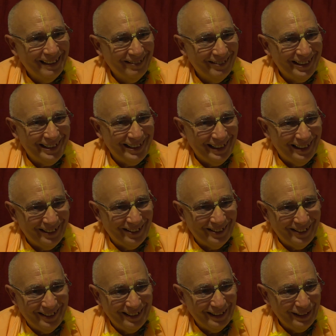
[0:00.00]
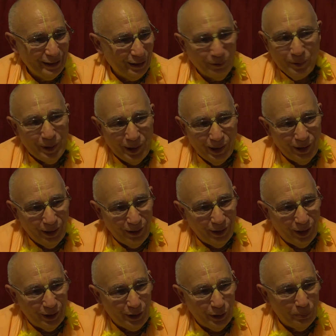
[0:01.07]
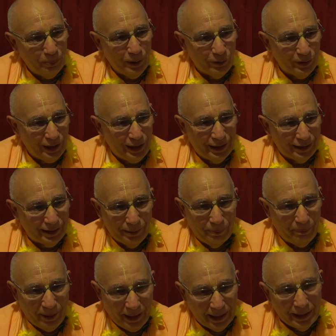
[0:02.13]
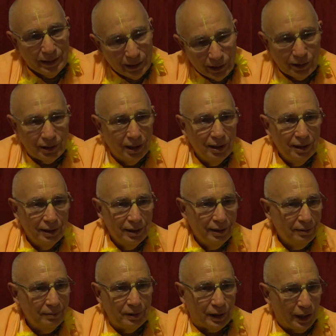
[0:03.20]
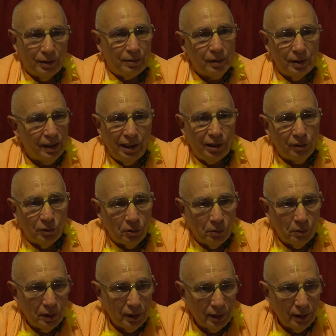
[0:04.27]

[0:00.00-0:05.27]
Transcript: But, you know, humility doesn't mean just, you know,